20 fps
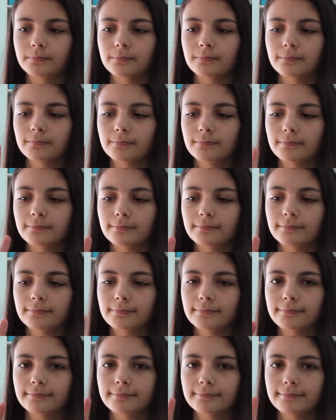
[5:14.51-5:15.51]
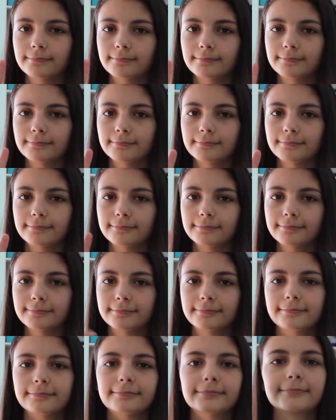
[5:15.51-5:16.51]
[no speech]